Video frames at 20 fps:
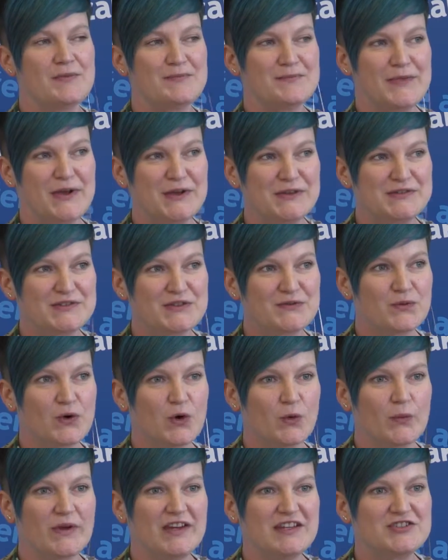Most of
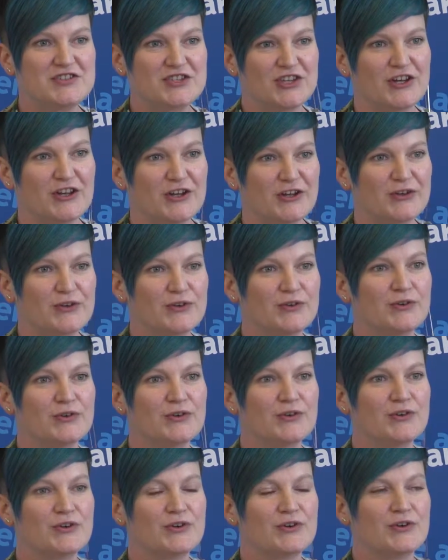what we do,
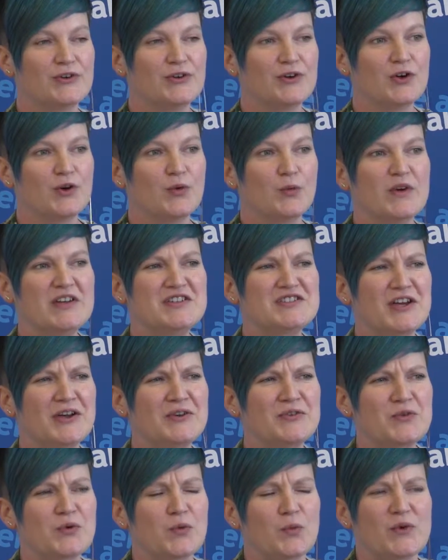we
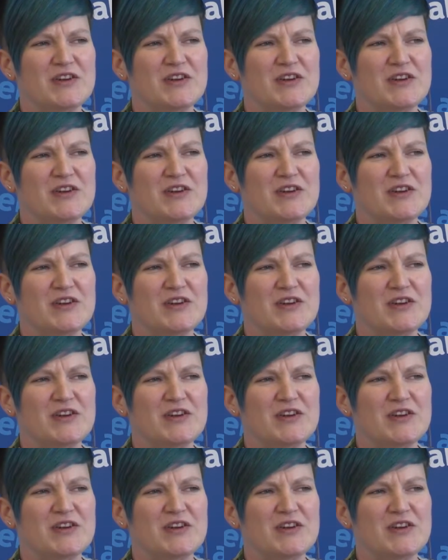don't